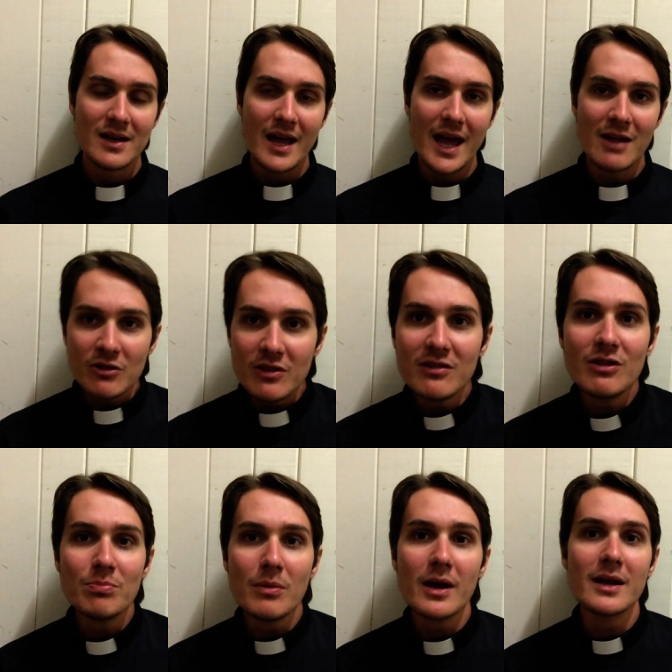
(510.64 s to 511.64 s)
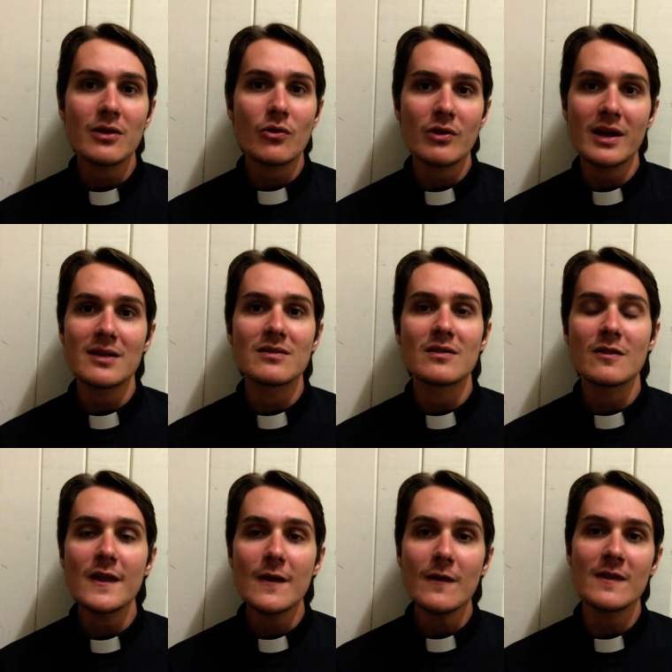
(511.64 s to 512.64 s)
And so this is my creation
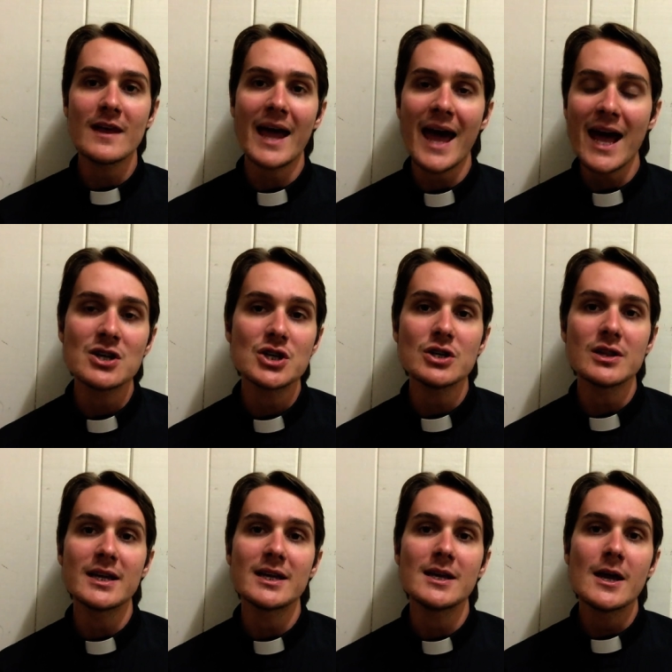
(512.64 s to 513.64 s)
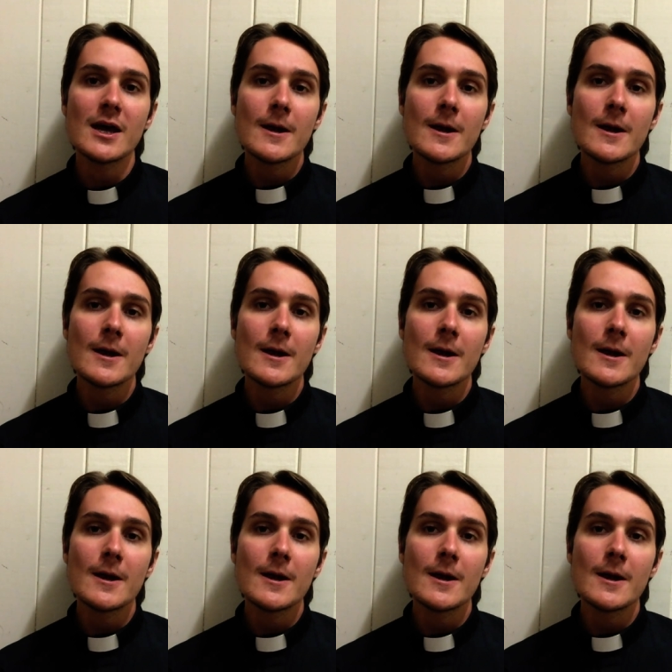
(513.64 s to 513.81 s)
theory, that actually